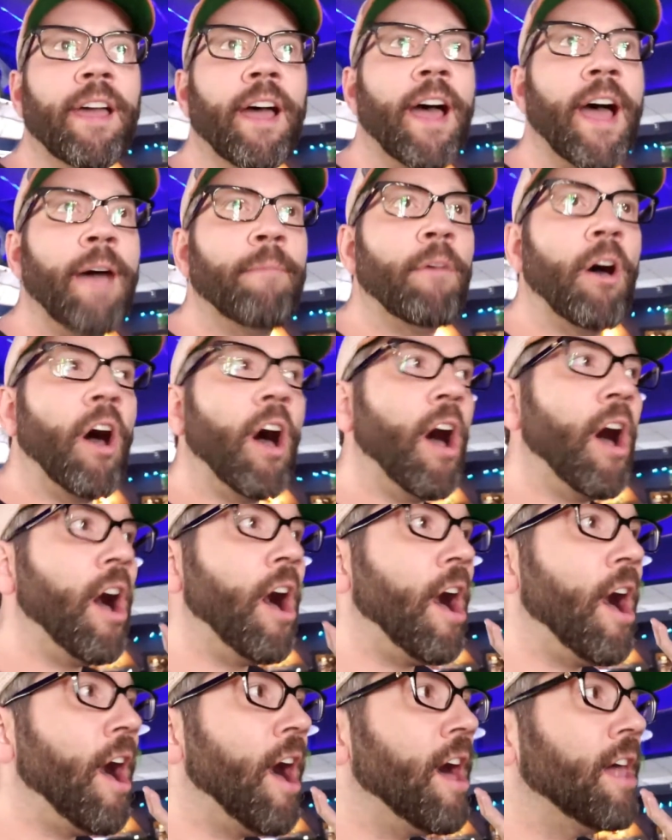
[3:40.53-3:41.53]

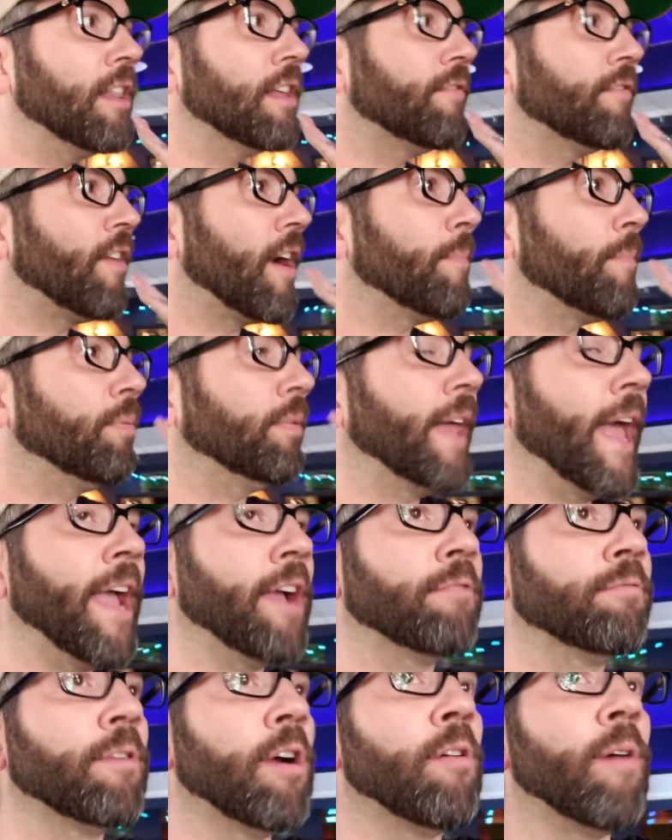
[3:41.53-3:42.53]
all of our
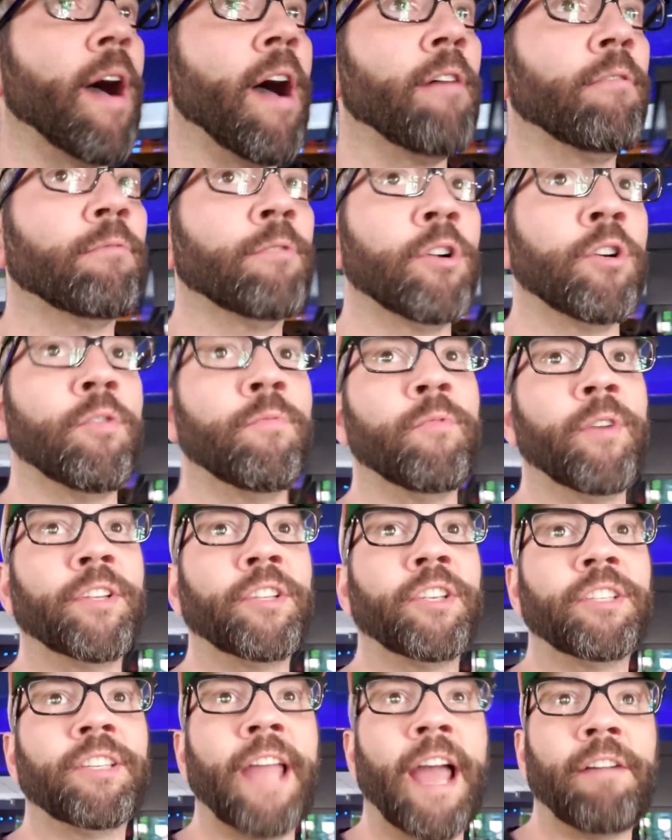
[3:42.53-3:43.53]
plant grow-out room,
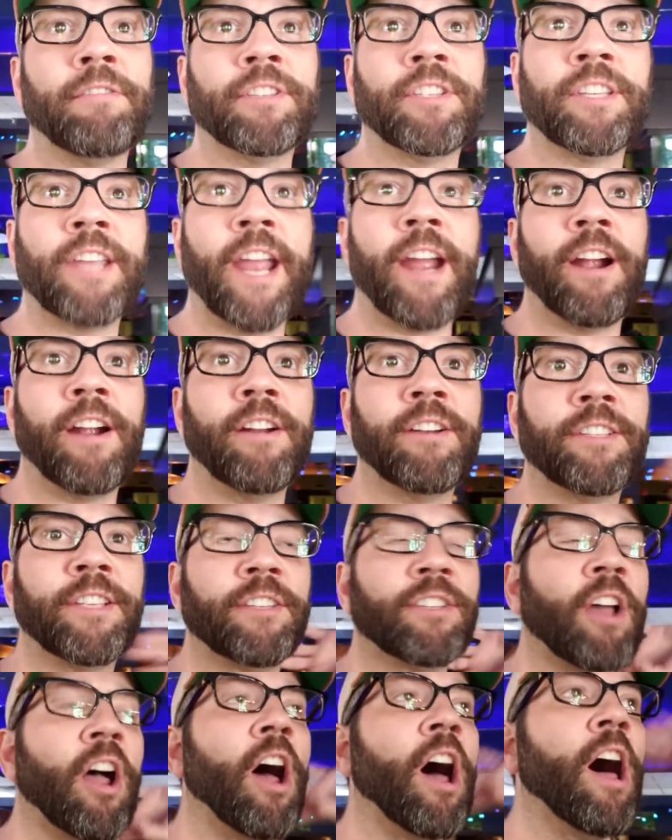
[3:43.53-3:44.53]
which is downstairs,
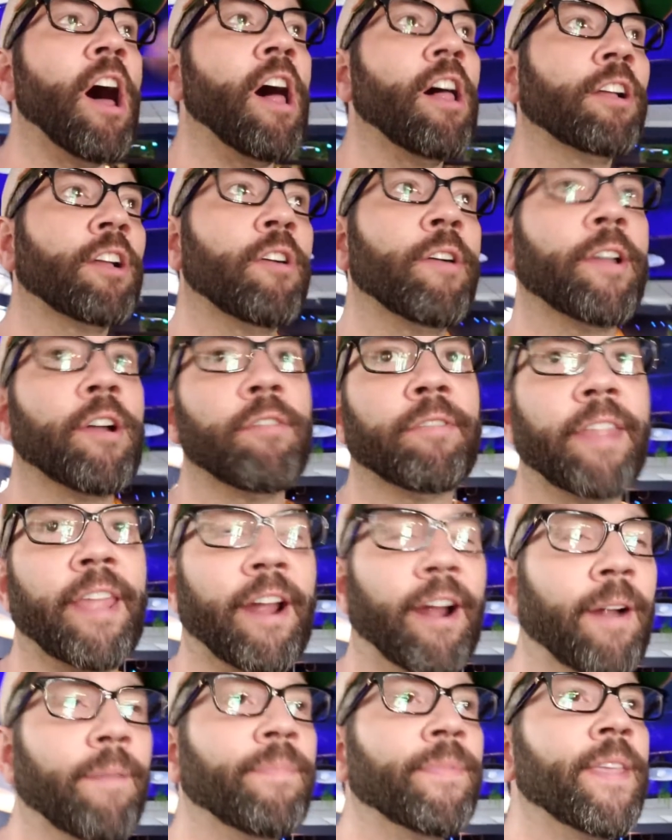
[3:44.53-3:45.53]
is all going over
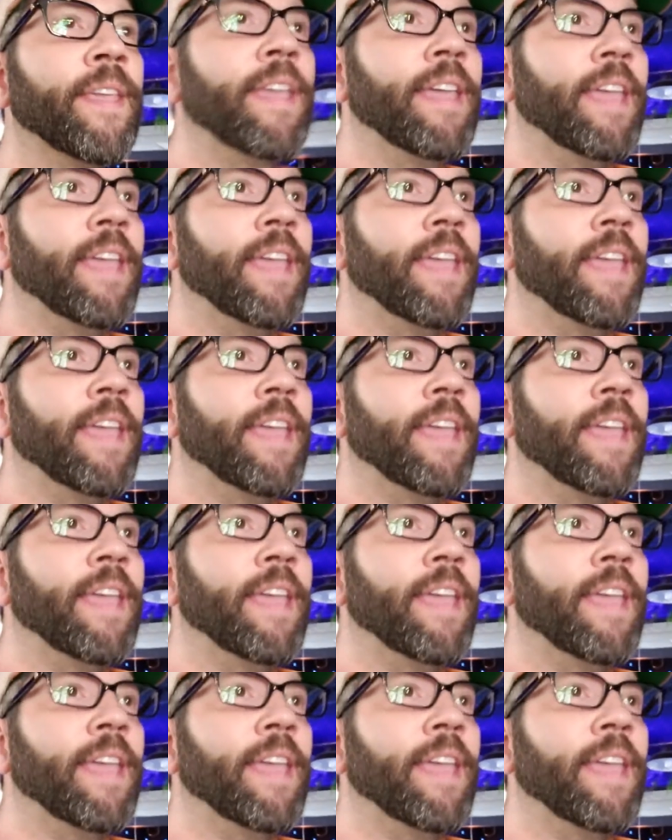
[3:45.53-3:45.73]
there.